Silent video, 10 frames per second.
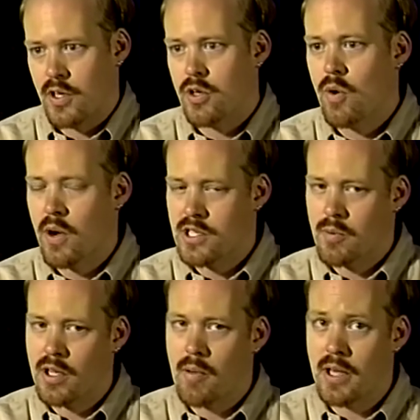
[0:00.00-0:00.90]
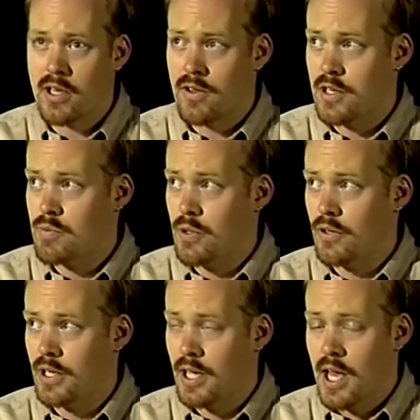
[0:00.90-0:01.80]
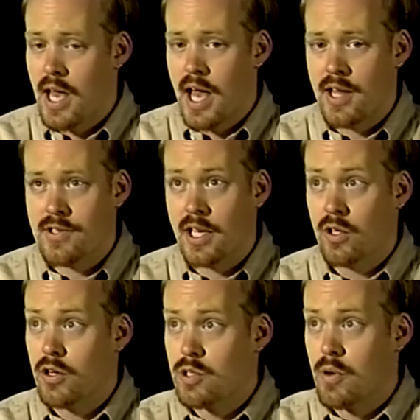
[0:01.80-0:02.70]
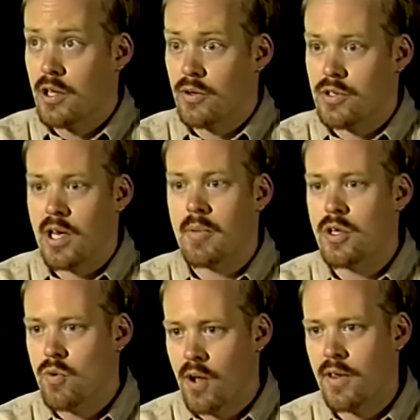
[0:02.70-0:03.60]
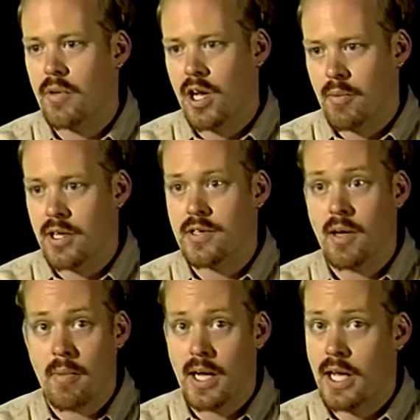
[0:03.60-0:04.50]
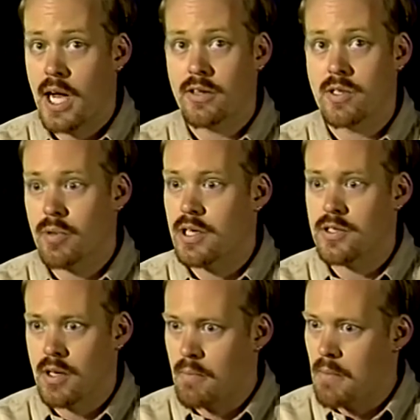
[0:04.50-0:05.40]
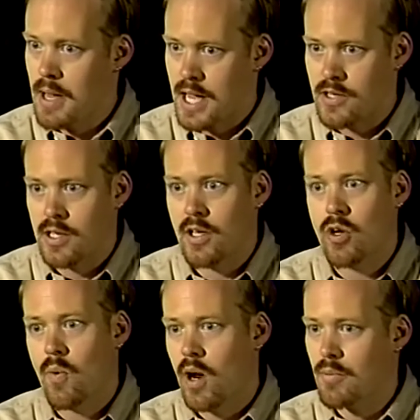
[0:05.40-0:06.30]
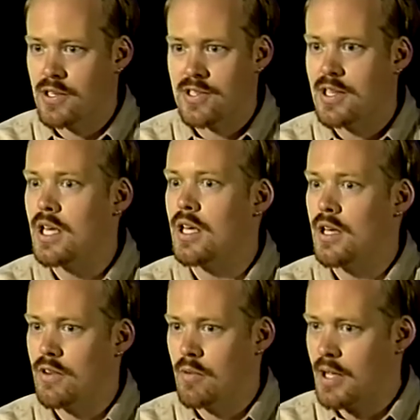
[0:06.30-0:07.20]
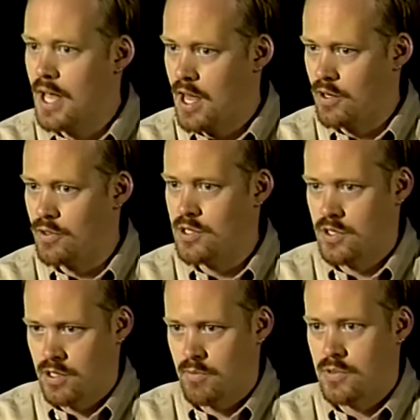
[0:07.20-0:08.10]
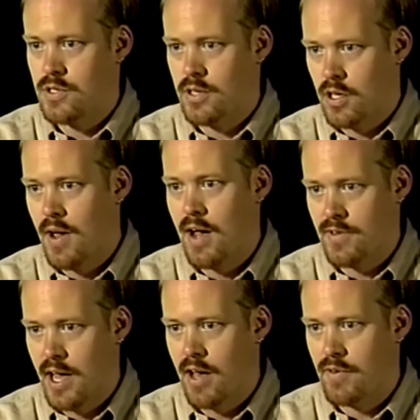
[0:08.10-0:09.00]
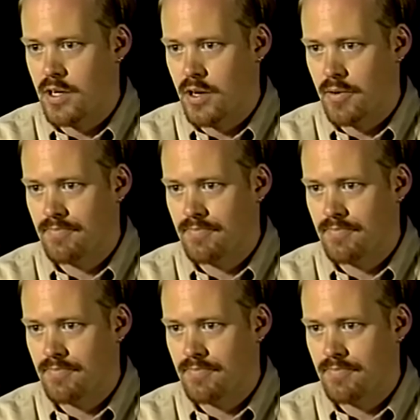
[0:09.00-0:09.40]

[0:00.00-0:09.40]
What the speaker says: You don't want someone coming into this building and saying, look, sprinklers. I mean, you want them to come in and say, my God, this place is amazing. You don't want them to see the mechanical systems that you have to have in here.